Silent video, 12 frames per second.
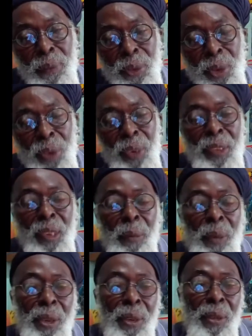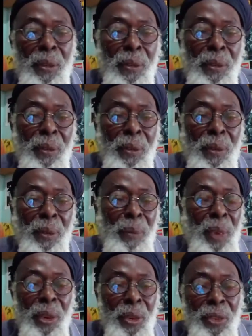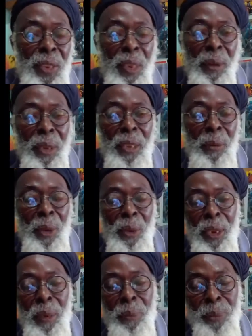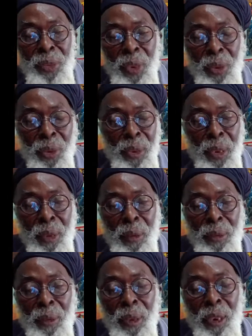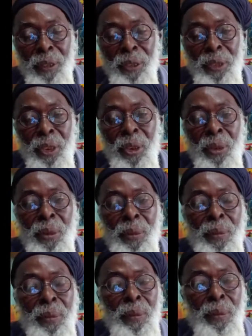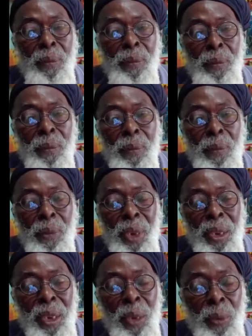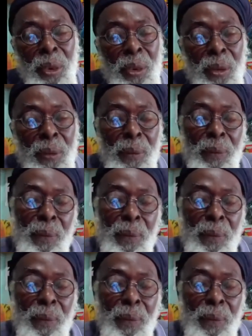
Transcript: So Rasta man, him not go see how King man with the Empress and go take or say yo man there with you.